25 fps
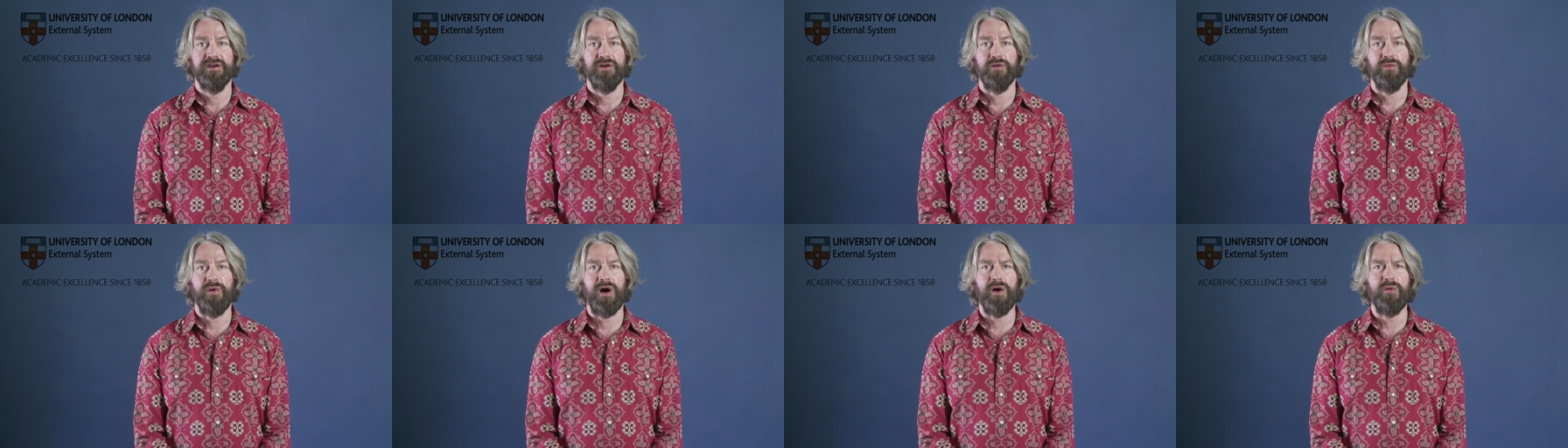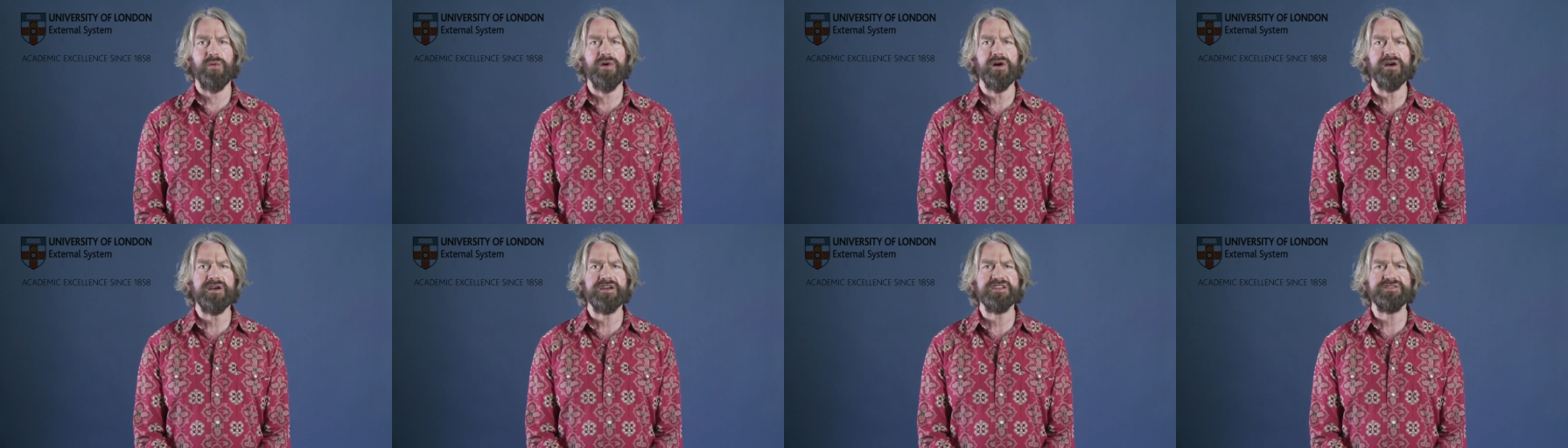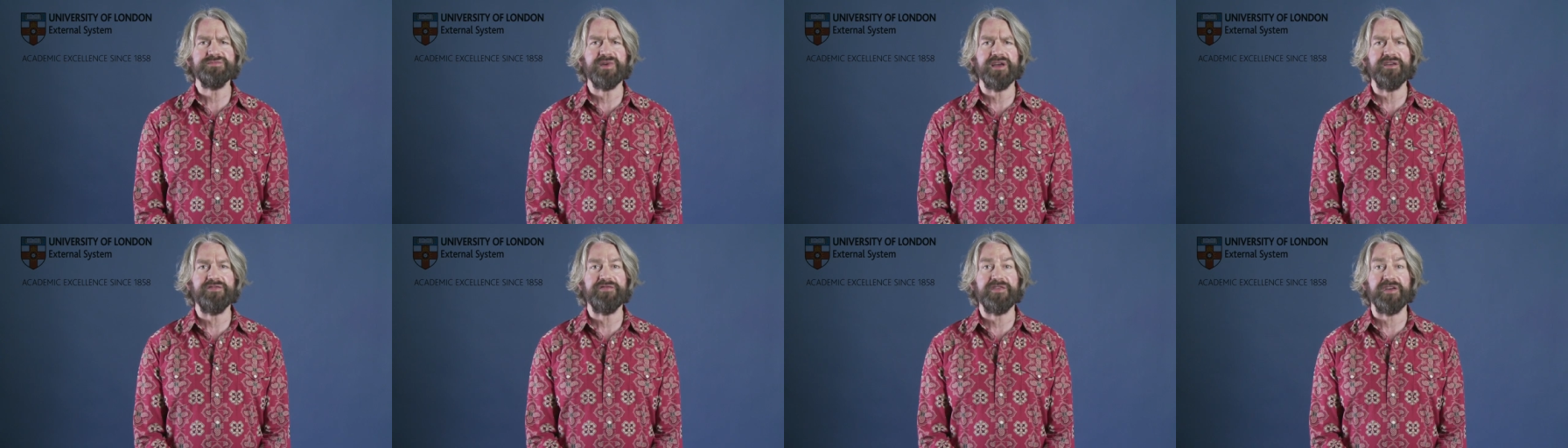While workers
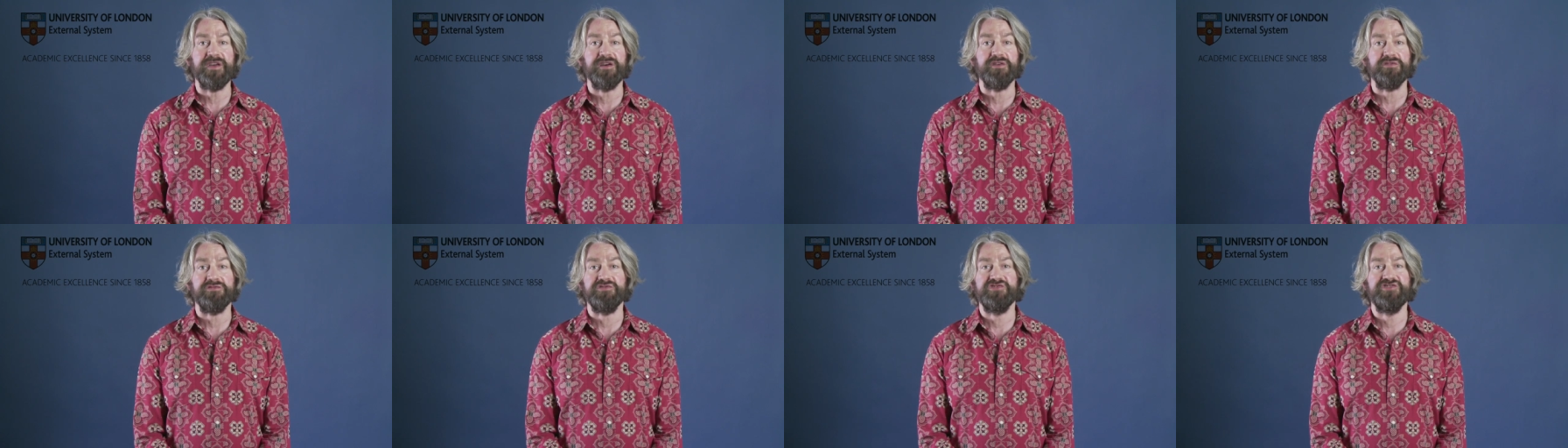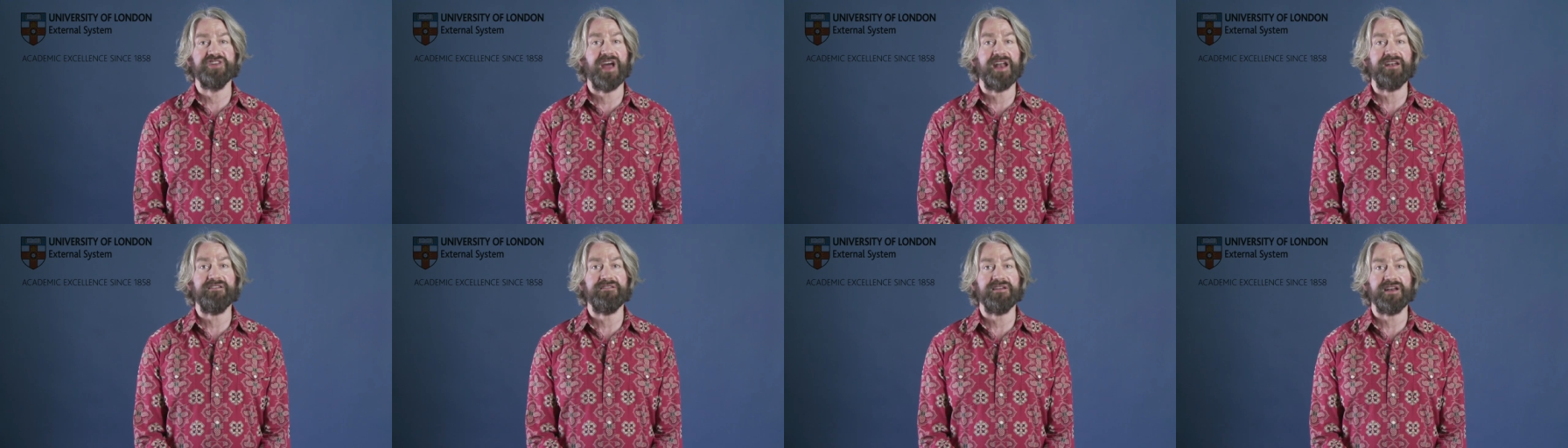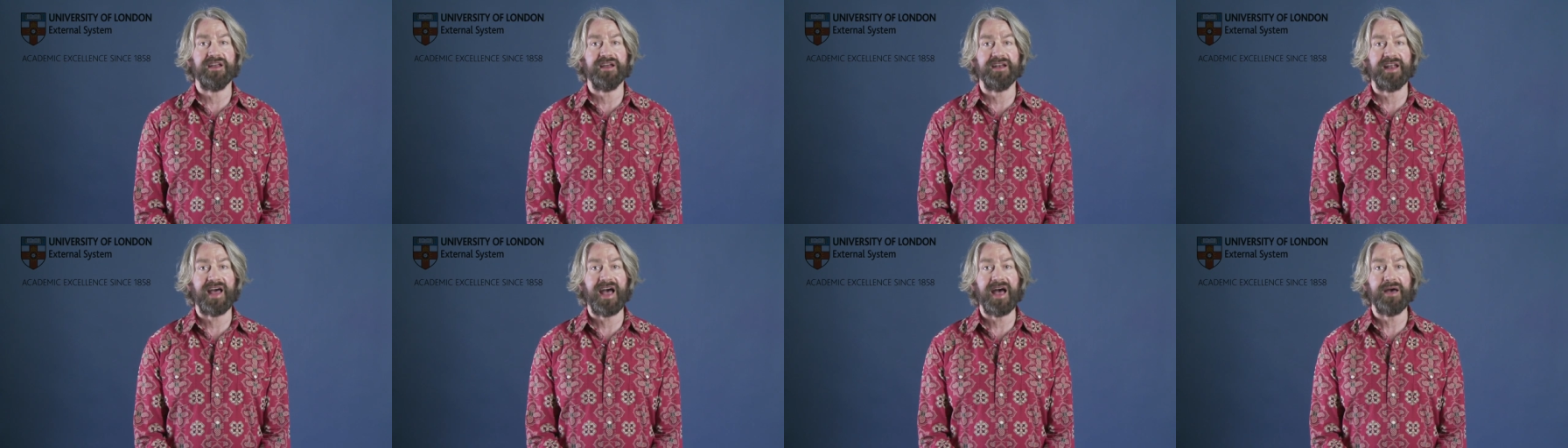may feel generally
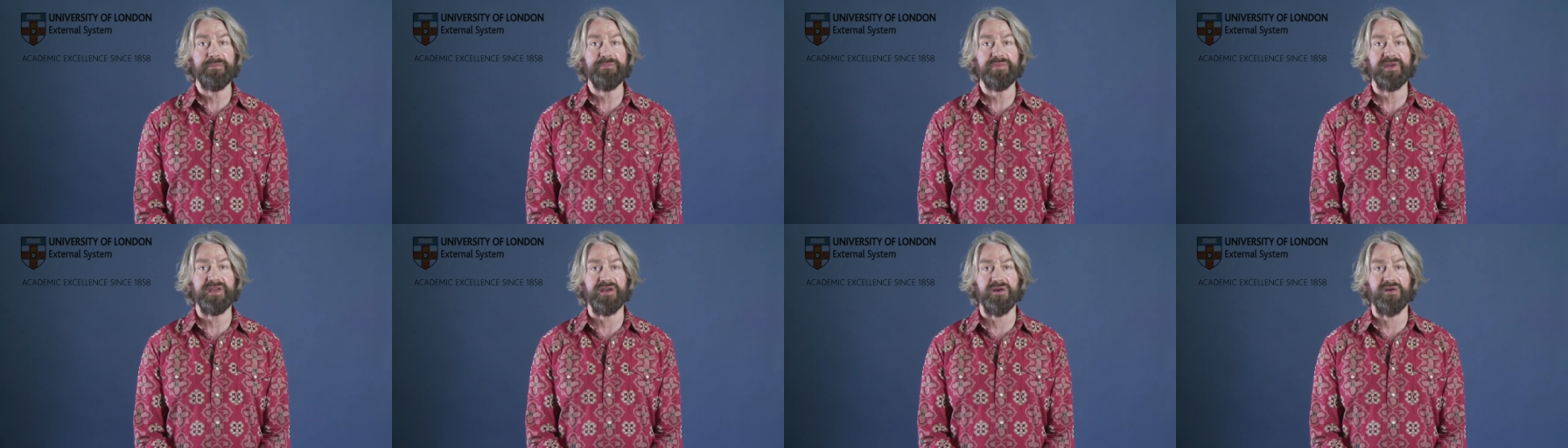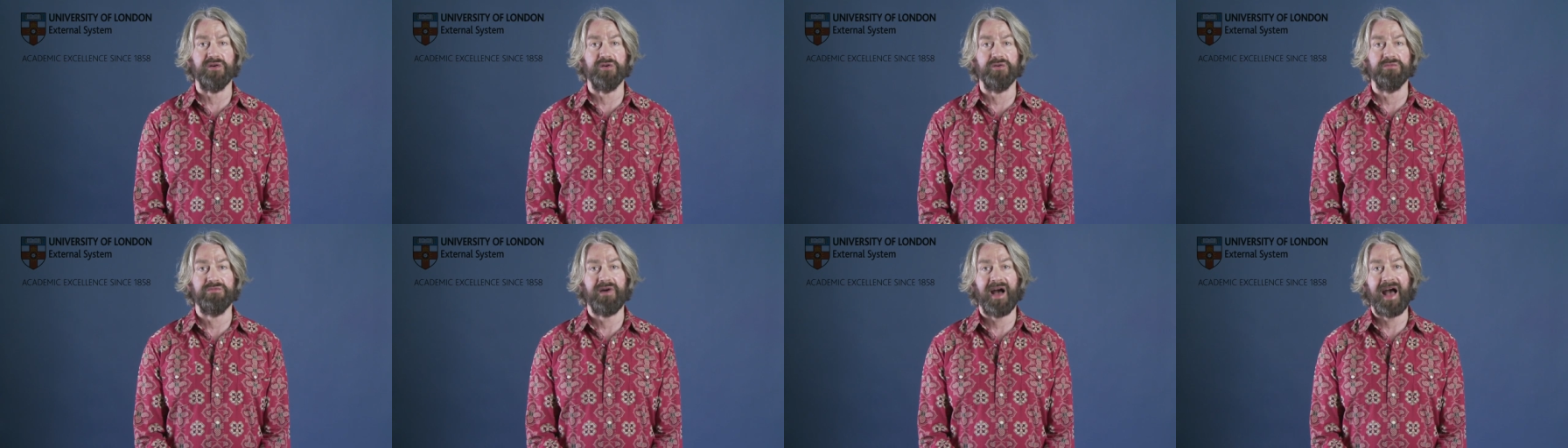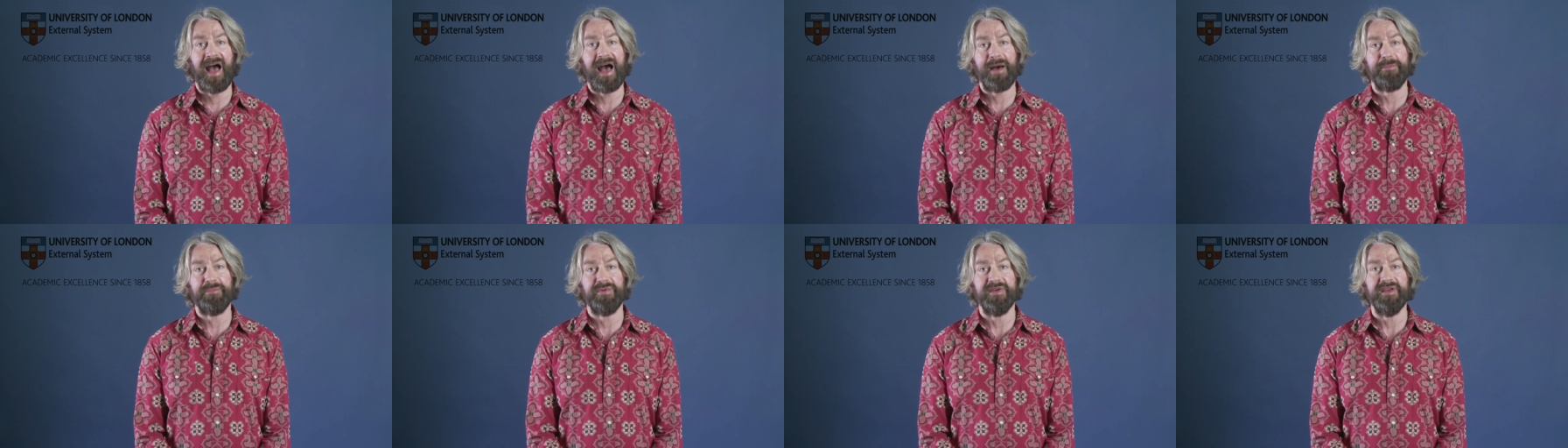unhappy or
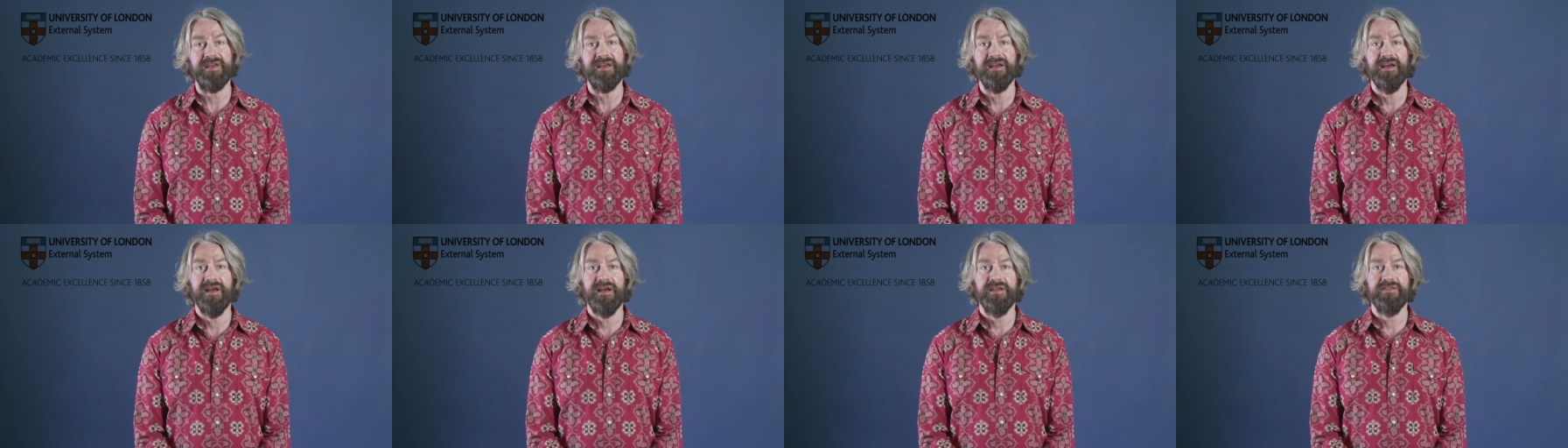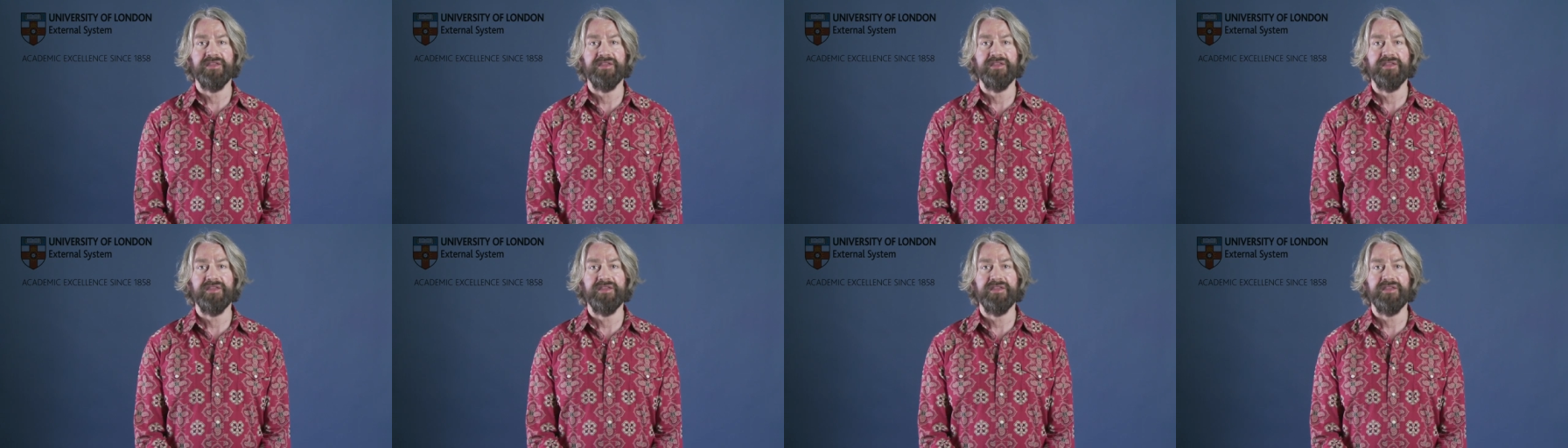happy,